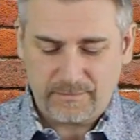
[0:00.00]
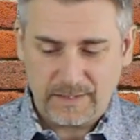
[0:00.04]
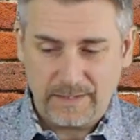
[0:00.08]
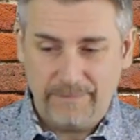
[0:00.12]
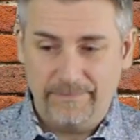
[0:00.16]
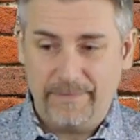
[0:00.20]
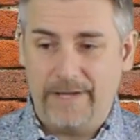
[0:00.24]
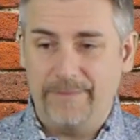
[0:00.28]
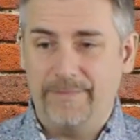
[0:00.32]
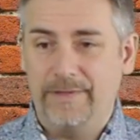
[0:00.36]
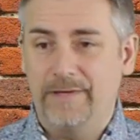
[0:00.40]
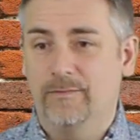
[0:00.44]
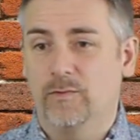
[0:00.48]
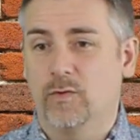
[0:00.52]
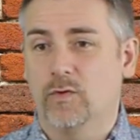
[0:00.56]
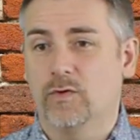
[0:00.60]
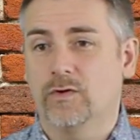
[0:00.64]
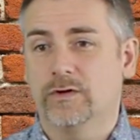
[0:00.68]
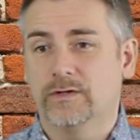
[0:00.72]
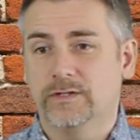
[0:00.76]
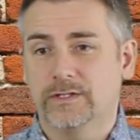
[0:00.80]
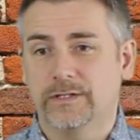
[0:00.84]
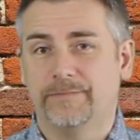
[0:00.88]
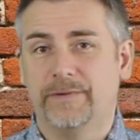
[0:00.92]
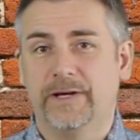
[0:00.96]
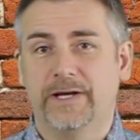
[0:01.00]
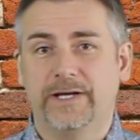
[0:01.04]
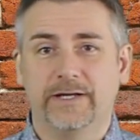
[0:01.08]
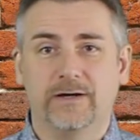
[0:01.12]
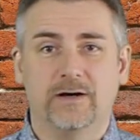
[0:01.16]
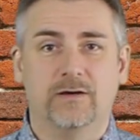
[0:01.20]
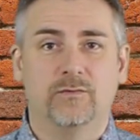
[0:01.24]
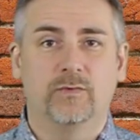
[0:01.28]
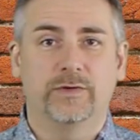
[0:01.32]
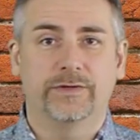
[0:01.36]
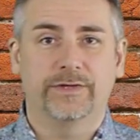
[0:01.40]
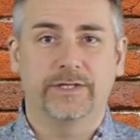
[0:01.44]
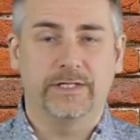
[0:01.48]
Maybe more, depending
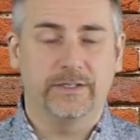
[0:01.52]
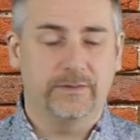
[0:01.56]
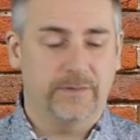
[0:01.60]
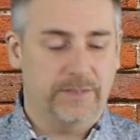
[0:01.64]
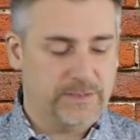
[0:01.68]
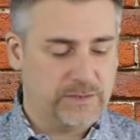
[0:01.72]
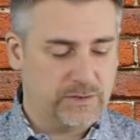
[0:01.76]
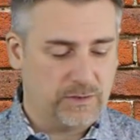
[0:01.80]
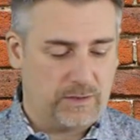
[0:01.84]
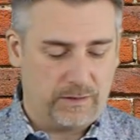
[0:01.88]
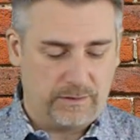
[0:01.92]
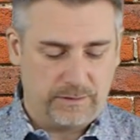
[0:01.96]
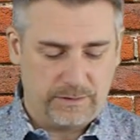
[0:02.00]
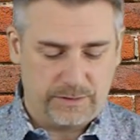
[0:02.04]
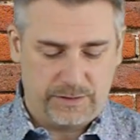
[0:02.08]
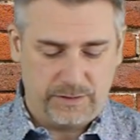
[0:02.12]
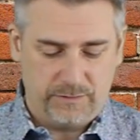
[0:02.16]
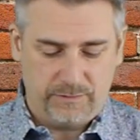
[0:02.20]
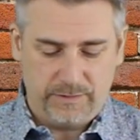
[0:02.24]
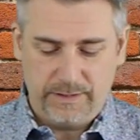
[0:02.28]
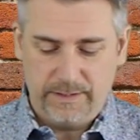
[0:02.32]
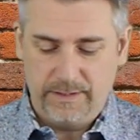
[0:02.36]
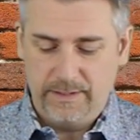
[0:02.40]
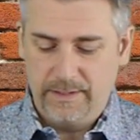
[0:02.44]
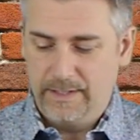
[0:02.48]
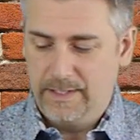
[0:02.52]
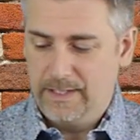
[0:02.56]
on what the US dollar is doing,